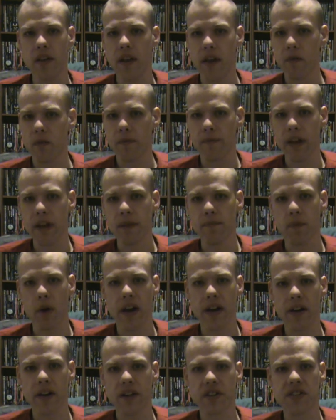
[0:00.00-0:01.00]
They were being
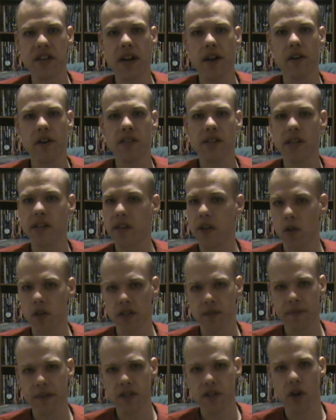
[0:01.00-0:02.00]
branded as terrorists, and the
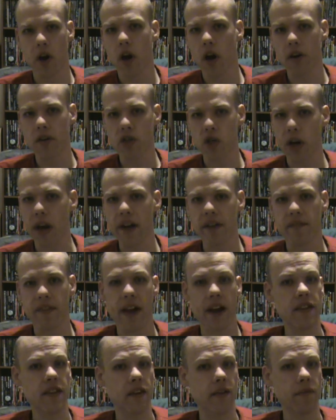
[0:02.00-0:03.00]
Ultimates are trying to
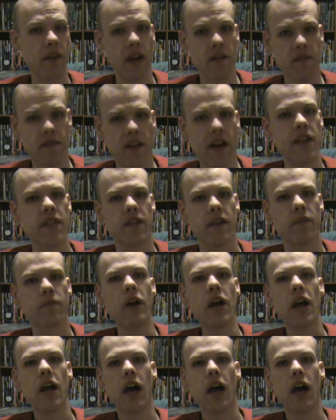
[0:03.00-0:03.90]
find them and fight them.